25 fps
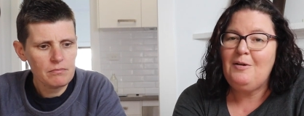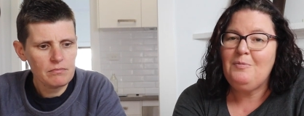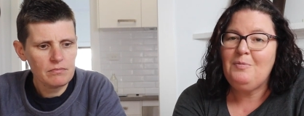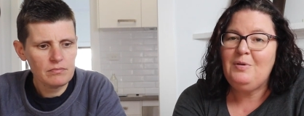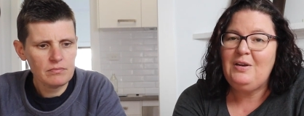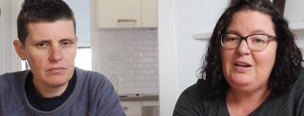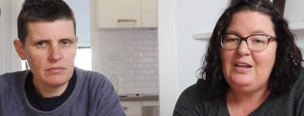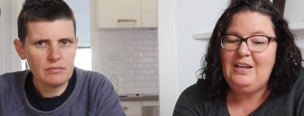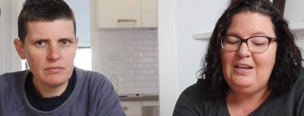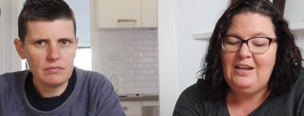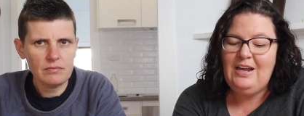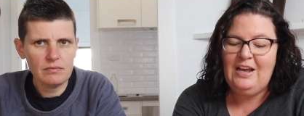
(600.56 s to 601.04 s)

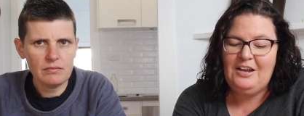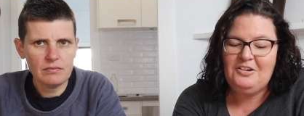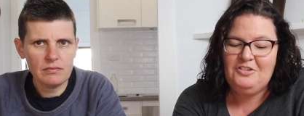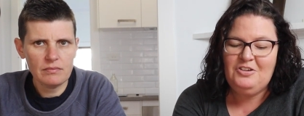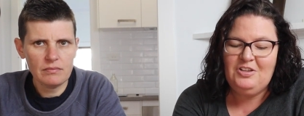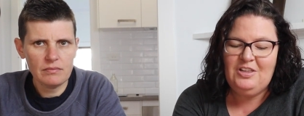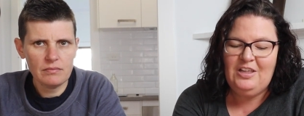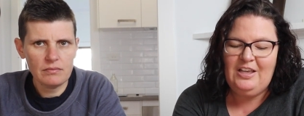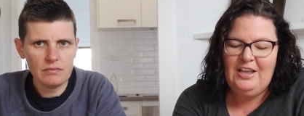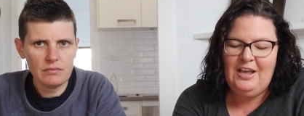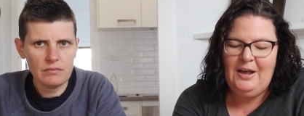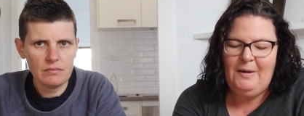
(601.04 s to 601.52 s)
Speaker 1: company,
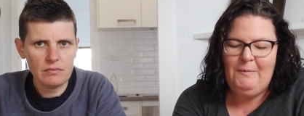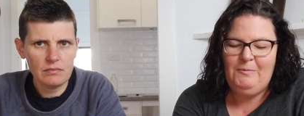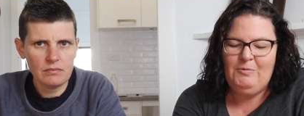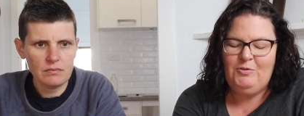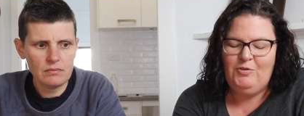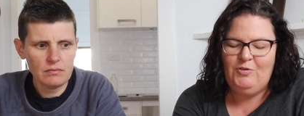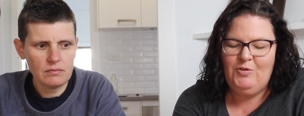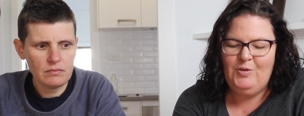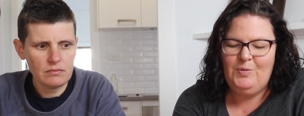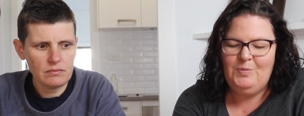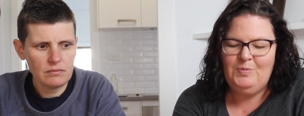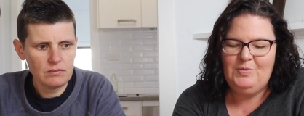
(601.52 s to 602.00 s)
actually
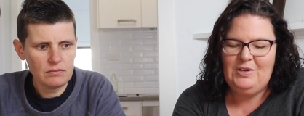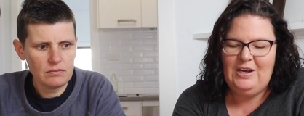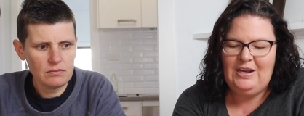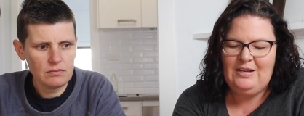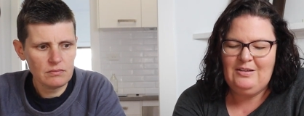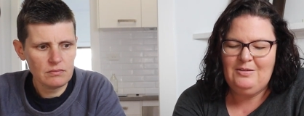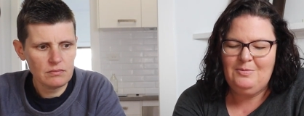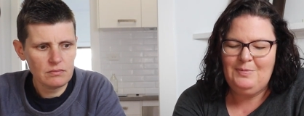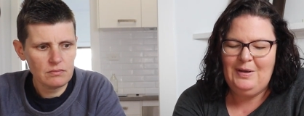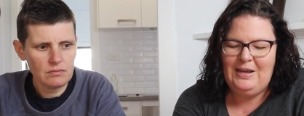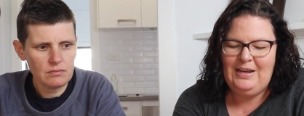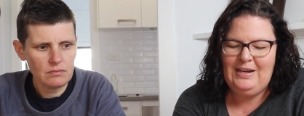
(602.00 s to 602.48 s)
comes from
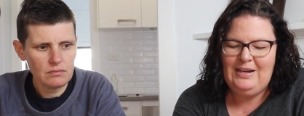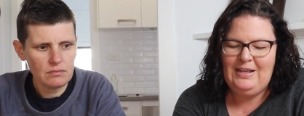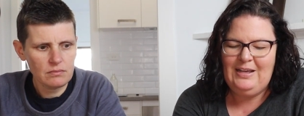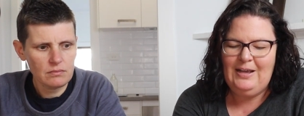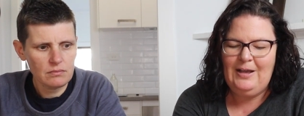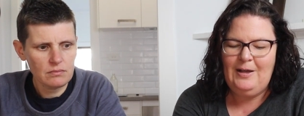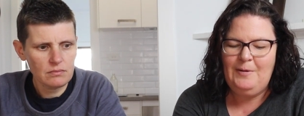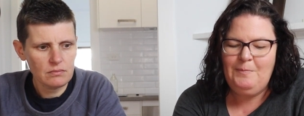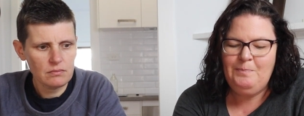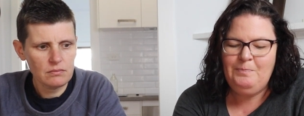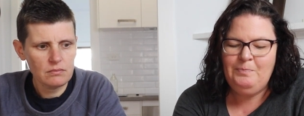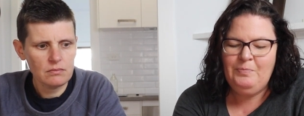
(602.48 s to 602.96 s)

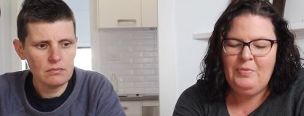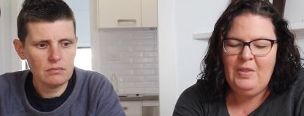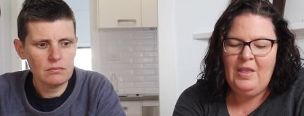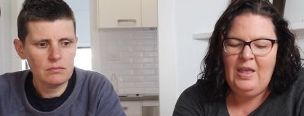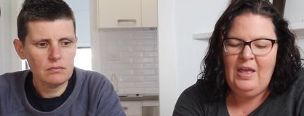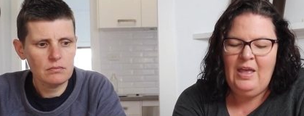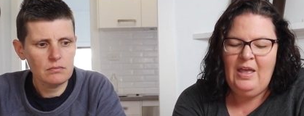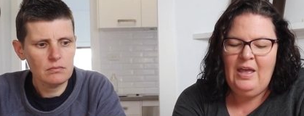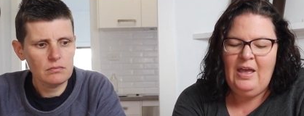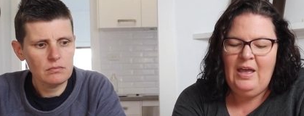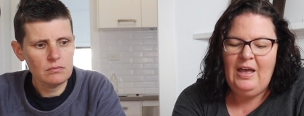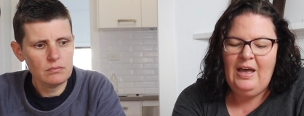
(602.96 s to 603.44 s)
Tasmania.
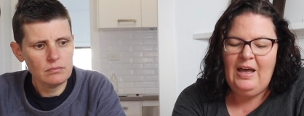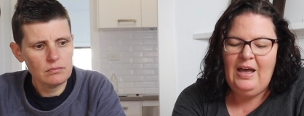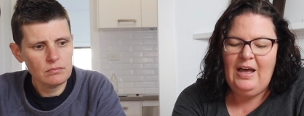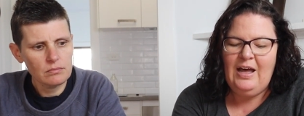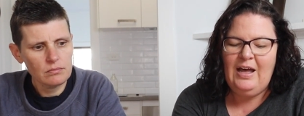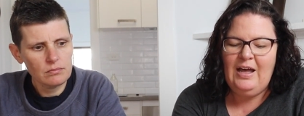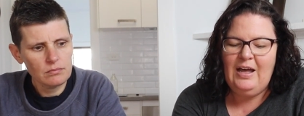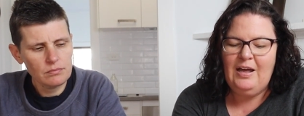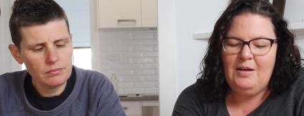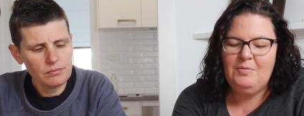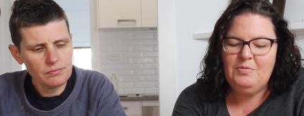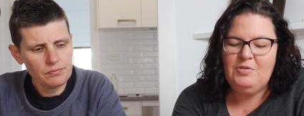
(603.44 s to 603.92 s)

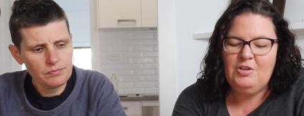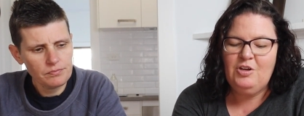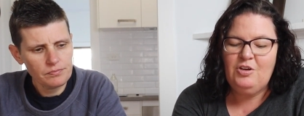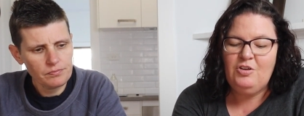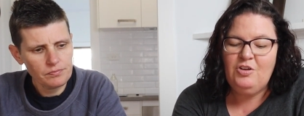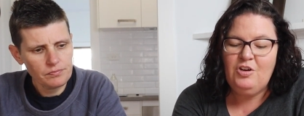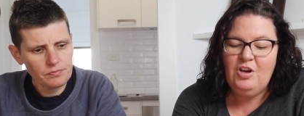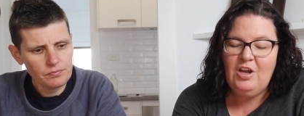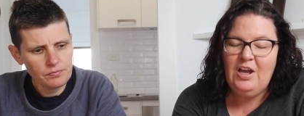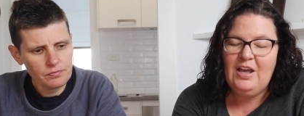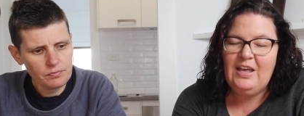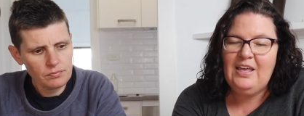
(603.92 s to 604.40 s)
Um,
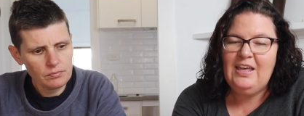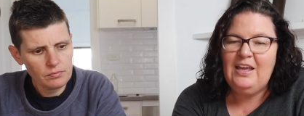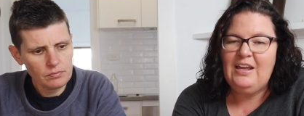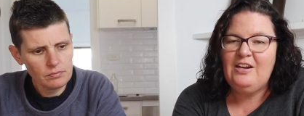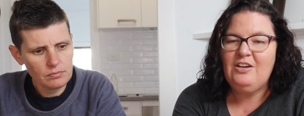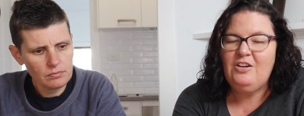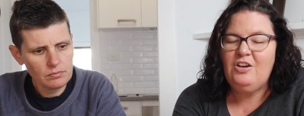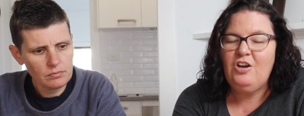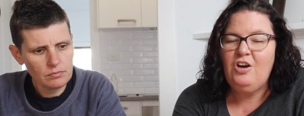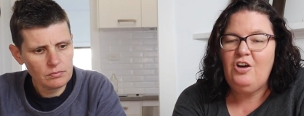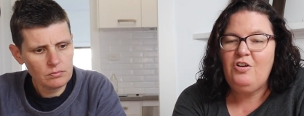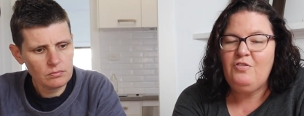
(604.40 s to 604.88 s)
so no,
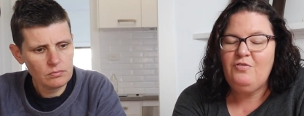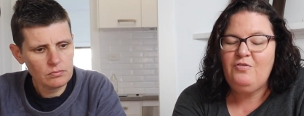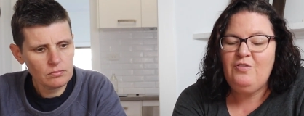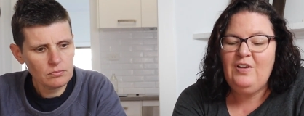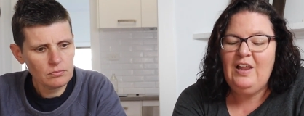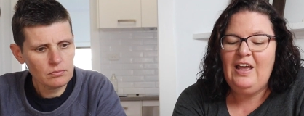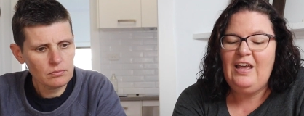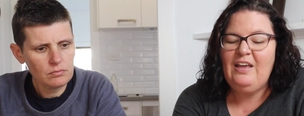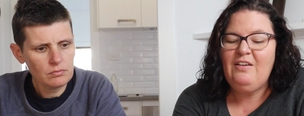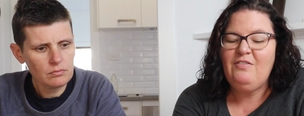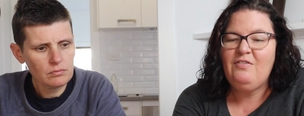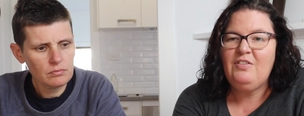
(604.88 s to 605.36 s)
again,
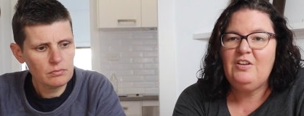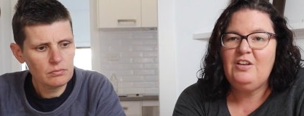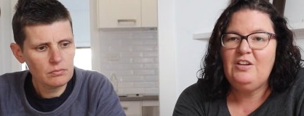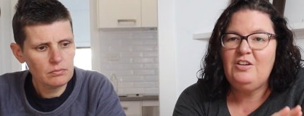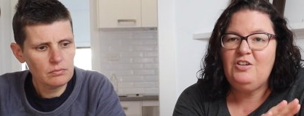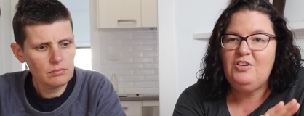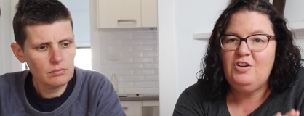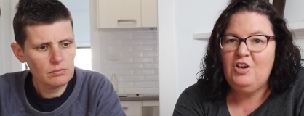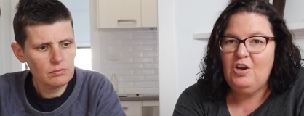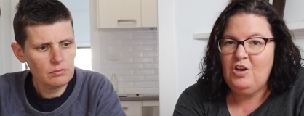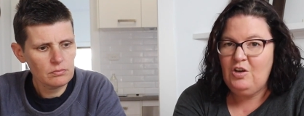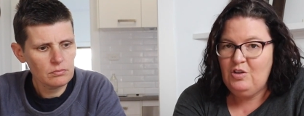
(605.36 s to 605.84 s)
not
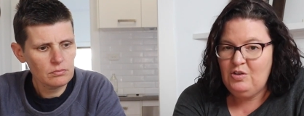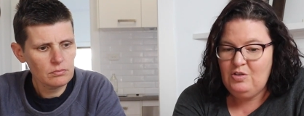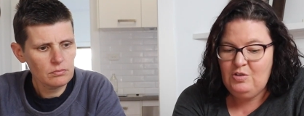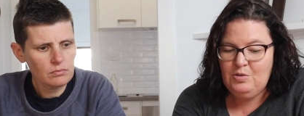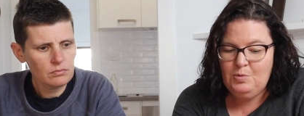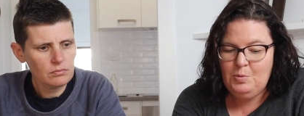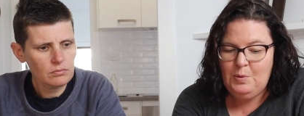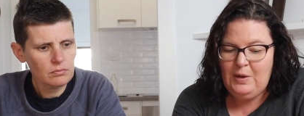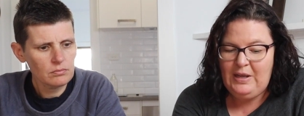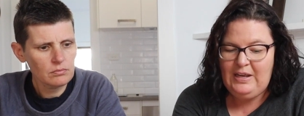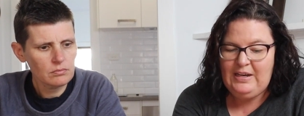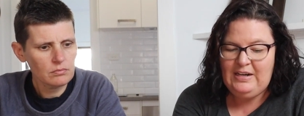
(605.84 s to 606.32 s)
flavored,
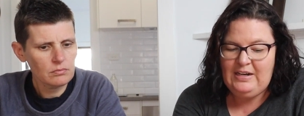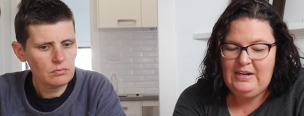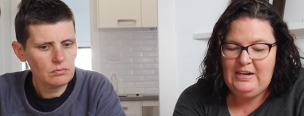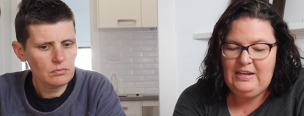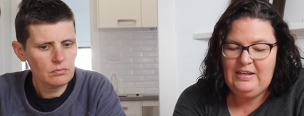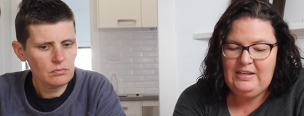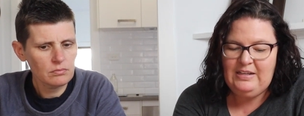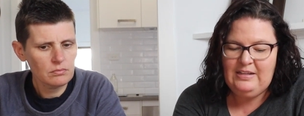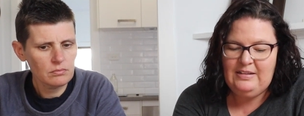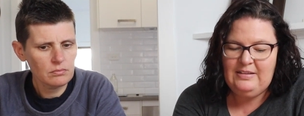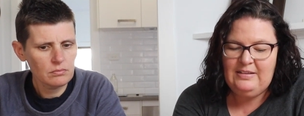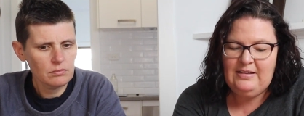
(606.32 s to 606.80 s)
no
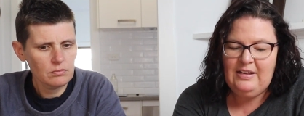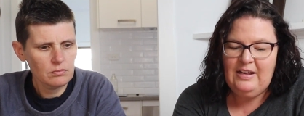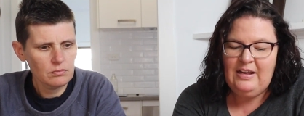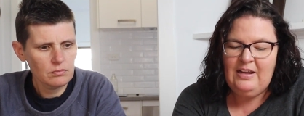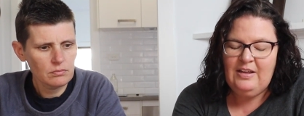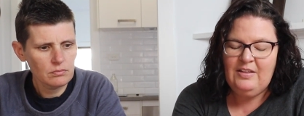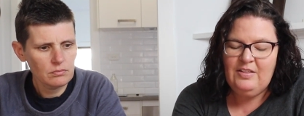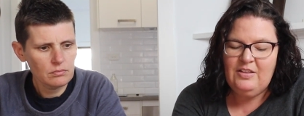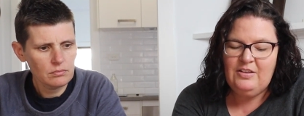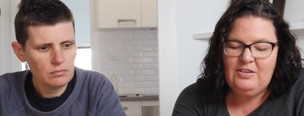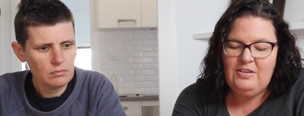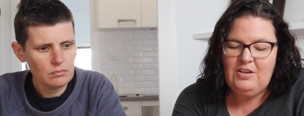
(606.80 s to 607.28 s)
sweeteners.
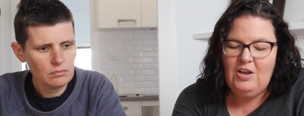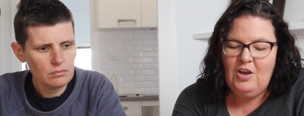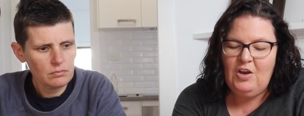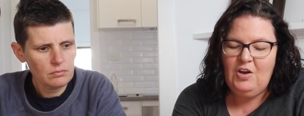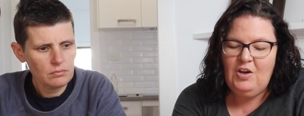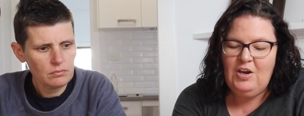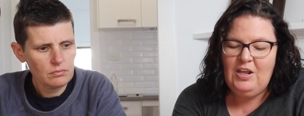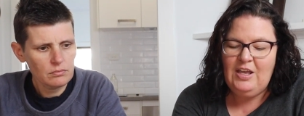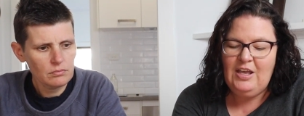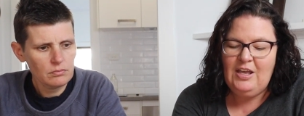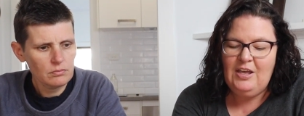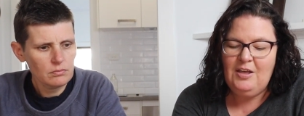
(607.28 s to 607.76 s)
The
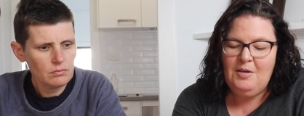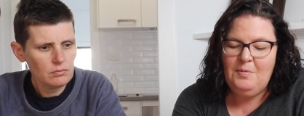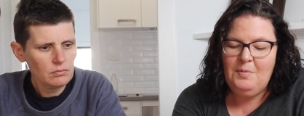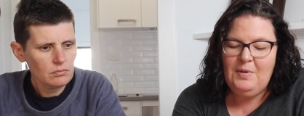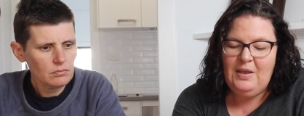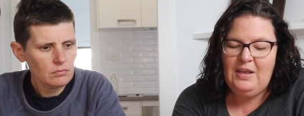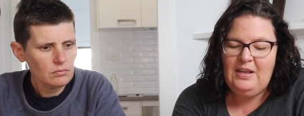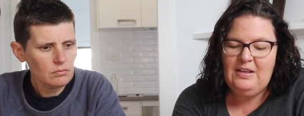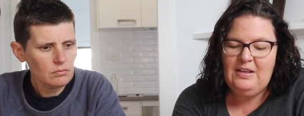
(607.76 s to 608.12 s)
sodium